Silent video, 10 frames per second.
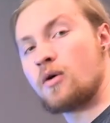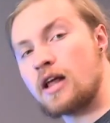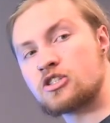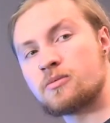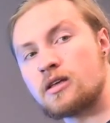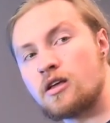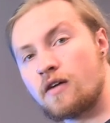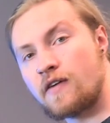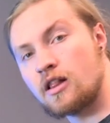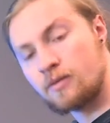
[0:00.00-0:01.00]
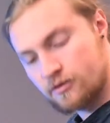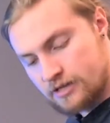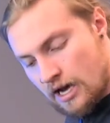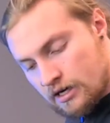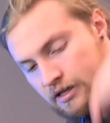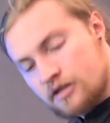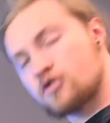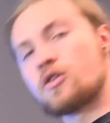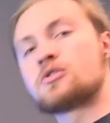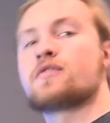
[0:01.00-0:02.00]
will actually be available down in the
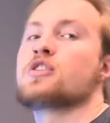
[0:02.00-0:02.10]
description if you